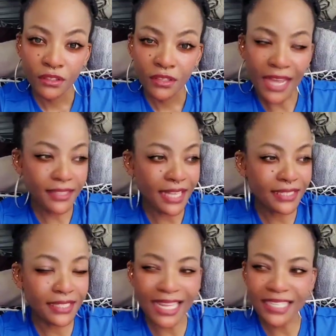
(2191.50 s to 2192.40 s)
That, that,
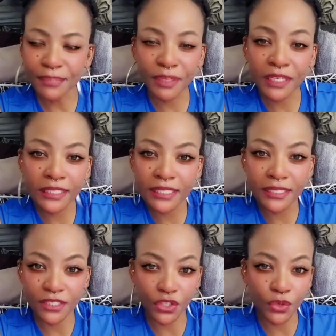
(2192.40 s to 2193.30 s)
that, that
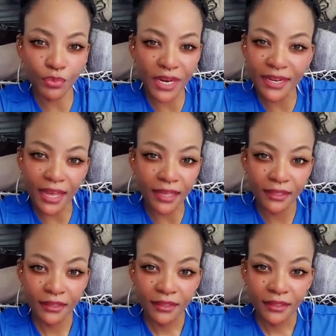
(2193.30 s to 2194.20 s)
depleted no-brainer.
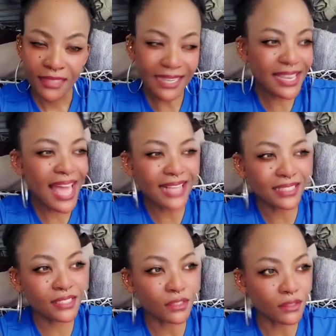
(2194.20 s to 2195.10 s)
That
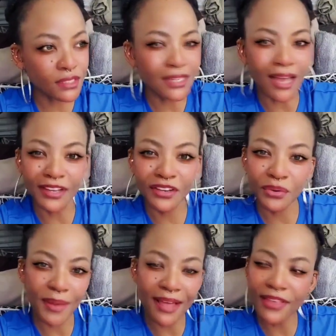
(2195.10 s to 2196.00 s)
cancelled
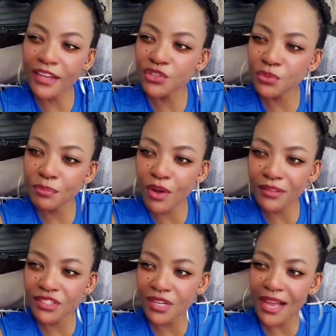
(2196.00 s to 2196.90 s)
psychopath. I do
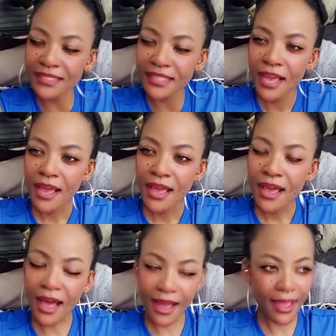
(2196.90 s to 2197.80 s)
apologize.
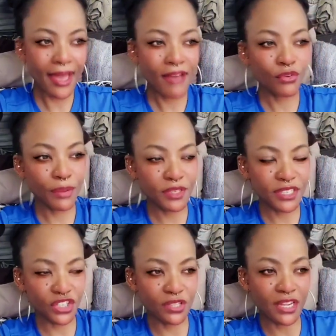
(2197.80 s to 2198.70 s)
I have a
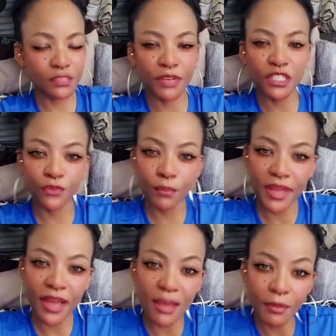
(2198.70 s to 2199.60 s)
reputation that speaks for me.
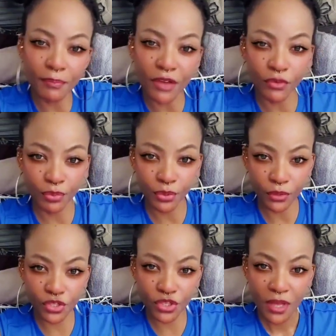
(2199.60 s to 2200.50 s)
I am above
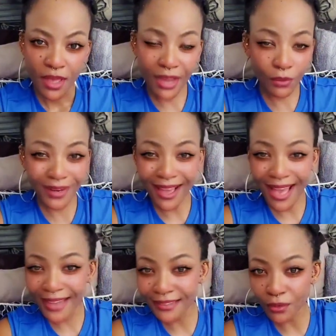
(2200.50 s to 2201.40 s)
reproach. And when I
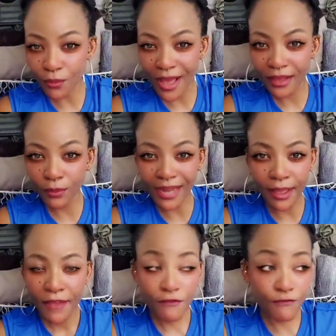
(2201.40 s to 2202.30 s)
act out of whack, when I
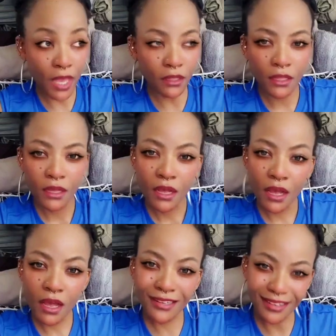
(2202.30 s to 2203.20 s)
fail
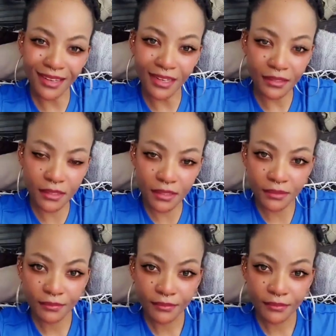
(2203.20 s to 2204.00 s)
at last,